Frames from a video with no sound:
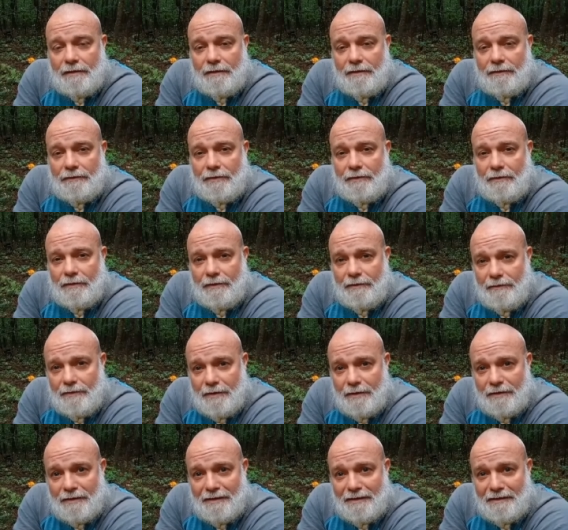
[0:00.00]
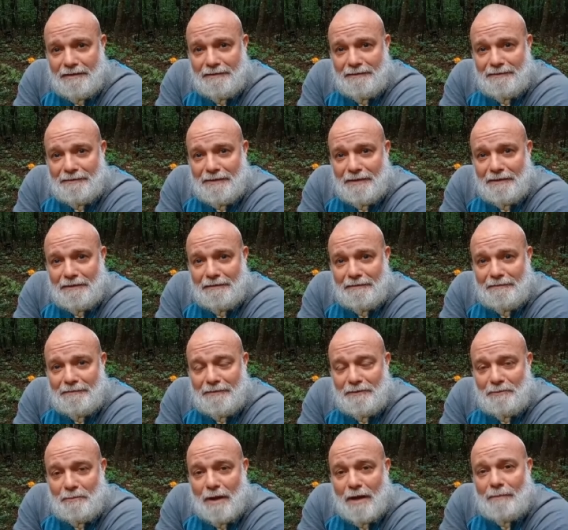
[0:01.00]
So the little young Indian looked at
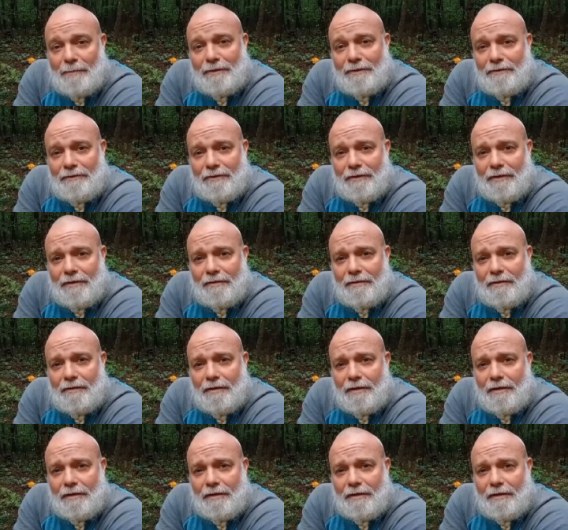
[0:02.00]
his papa and said,